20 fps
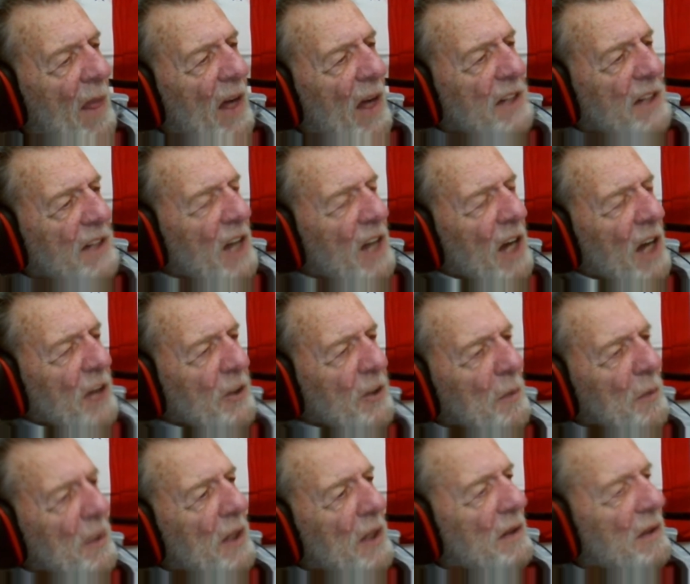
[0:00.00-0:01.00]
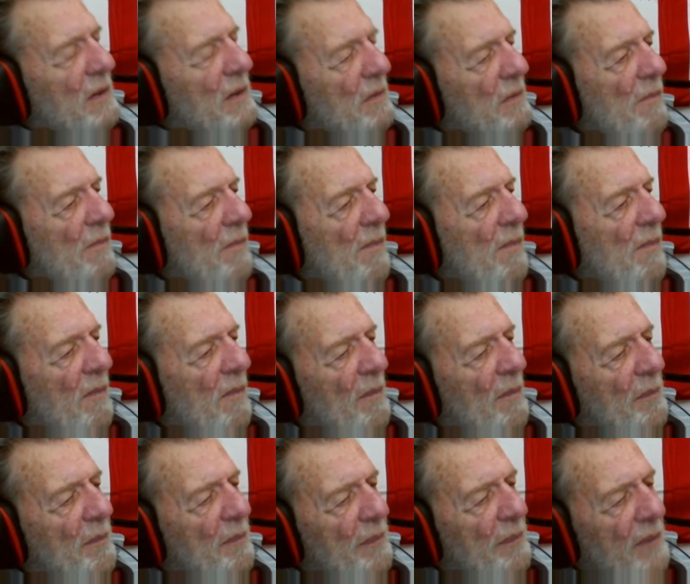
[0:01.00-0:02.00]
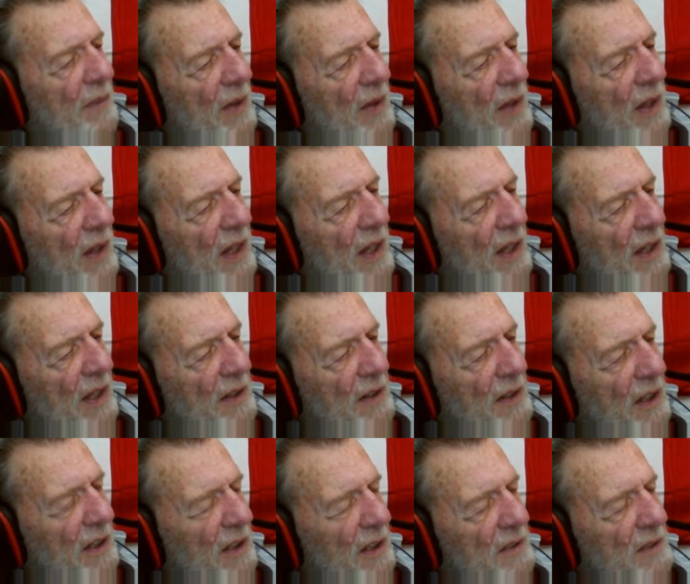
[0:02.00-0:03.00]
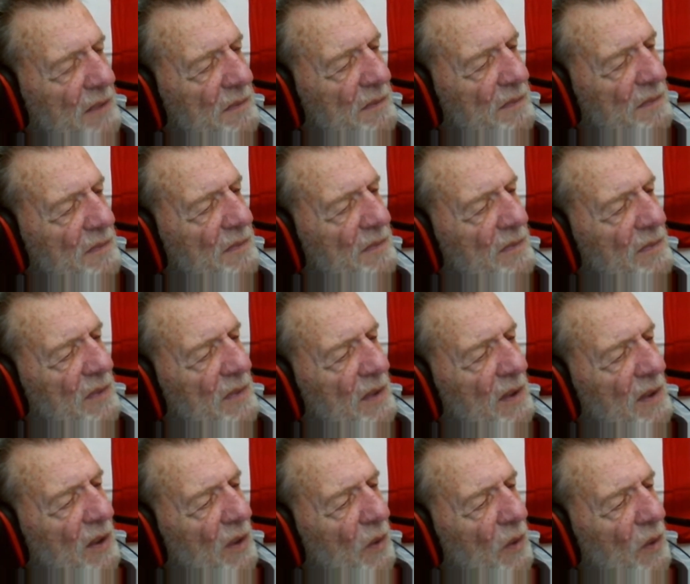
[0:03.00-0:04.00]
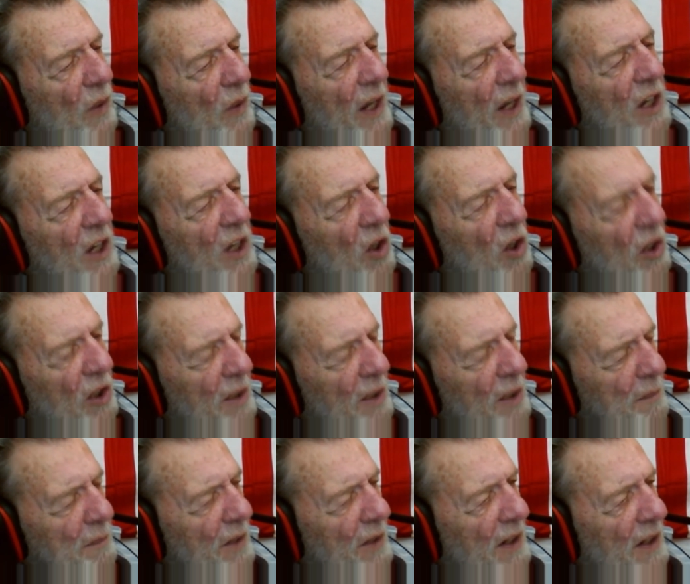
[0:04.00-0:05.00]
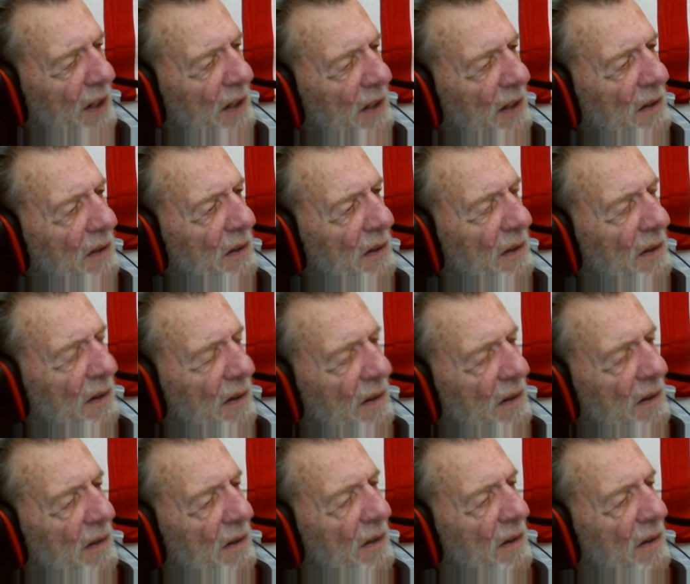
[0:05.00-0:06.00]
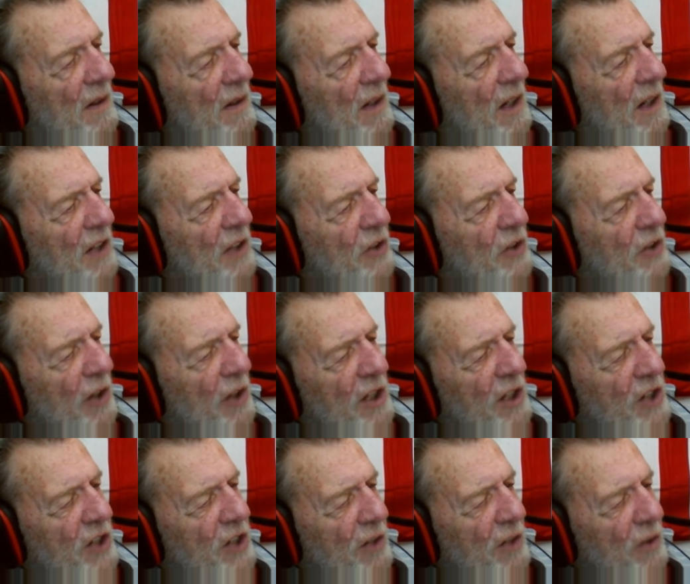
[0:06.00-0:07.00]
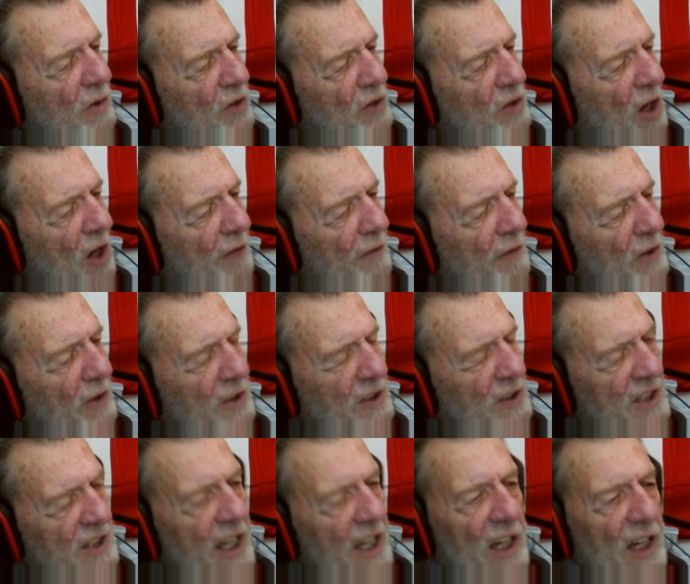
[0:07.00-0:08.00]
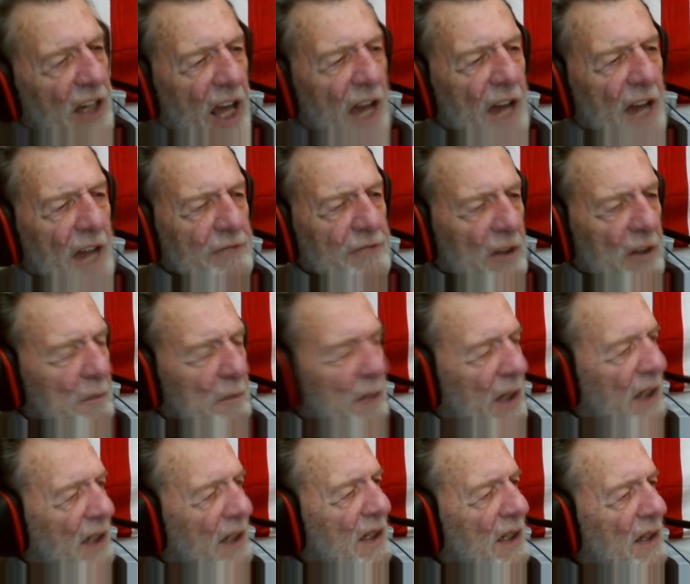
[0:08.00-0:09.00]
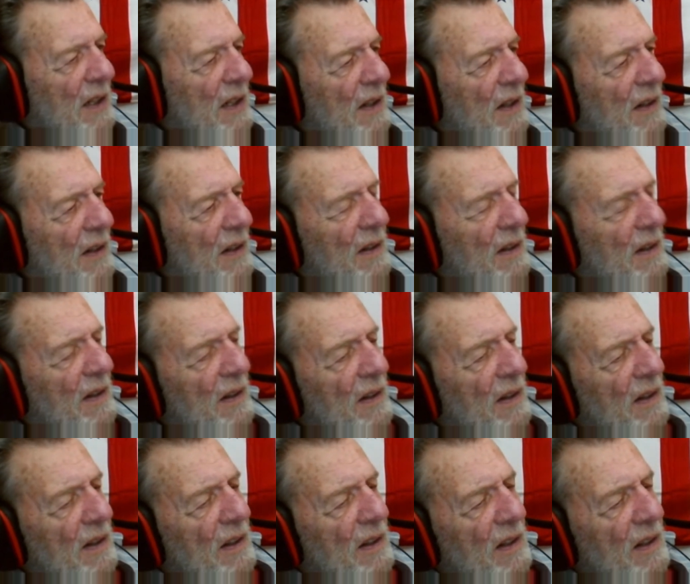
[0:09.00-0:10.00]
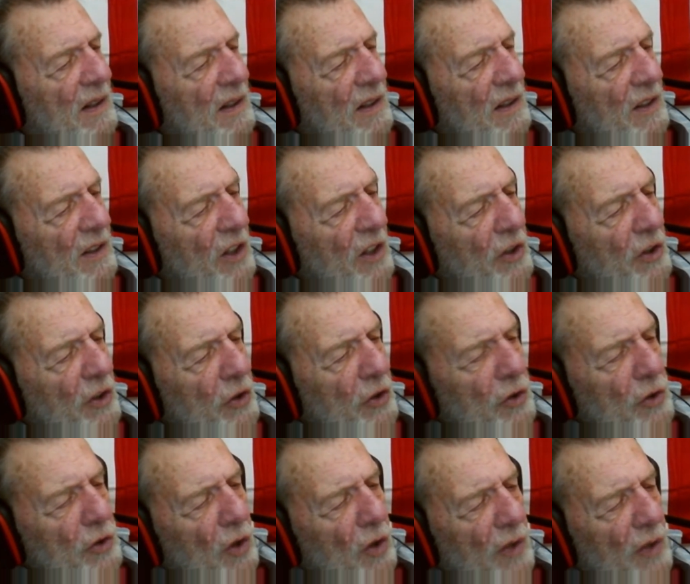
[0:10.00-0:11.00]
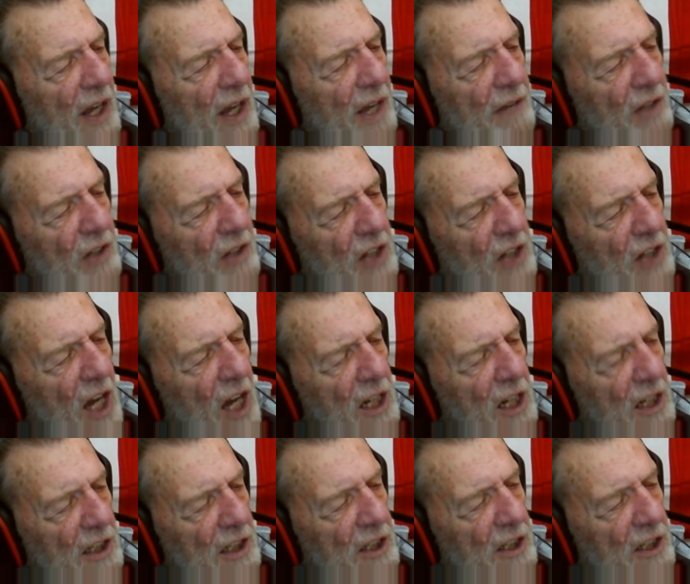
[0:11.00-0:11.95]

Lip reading: document. And when I called up the Attorney General's office, they laughed at me. You don't have a docket